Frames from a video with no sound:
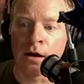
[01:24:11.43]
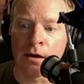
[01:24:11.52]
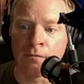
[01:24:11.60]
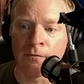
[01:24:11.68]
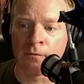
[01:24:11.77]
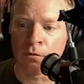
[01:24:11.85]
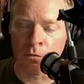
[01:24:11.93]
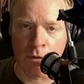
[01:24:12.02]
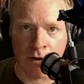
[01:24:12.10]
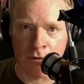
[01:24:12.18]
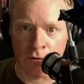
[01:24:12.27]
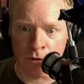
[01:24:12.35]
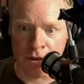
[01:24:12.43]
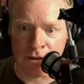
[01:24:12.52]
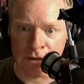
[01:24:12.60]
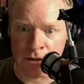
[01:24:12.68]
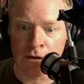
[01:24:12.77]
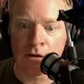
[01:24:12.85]
for whatever
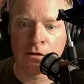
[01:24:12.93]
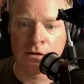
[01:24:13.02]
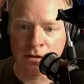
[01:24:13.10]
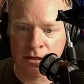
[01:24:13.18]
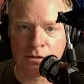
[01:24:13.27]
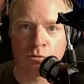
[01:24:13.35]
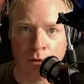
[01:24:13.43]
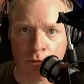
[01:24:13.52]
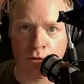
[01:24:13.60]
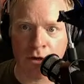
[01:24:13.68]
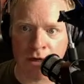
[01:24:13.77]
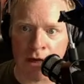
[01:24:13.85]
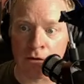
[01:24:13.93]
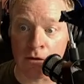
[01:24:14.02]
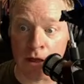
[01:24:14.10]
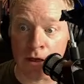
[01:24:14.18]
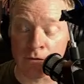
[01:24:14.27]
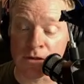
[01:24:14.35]
reason. This will print out a
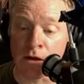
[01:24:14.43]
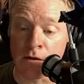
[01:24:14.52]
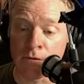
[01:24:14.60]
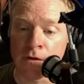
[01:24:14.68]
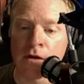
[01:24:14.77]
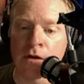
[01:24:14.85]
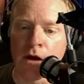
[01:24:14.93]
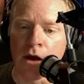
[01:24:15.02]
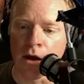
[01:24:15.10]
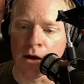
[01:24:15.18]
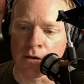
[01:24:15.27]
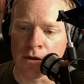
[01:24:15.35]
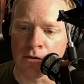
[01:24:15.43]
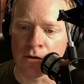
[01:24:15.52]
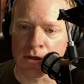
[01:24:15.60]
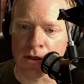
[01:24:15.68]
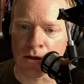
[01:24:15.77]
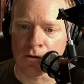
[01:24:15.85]
lot of stuff that you
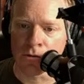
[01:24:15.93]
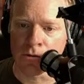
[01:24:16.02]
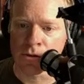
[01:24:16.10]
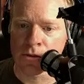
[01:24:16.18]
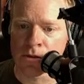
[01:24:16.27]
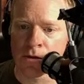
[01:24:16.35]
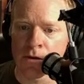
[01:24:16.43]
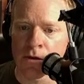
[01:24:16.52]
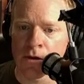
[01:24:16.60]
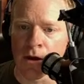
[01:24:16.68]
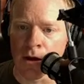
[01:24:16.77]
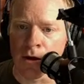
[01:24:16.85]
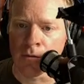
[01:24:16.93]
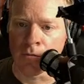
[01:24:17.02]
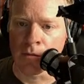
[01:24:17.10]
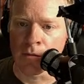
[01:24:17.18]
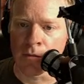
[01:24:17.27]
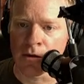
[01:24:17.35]
can then use.
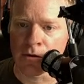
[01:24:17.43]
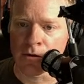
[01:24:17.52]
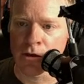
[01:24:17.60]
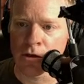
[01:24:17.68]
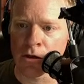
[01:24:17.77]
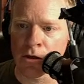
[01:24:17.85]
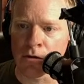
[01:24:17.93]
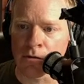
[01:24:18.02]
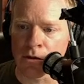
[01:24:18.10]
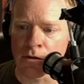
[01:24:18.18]
It'll show you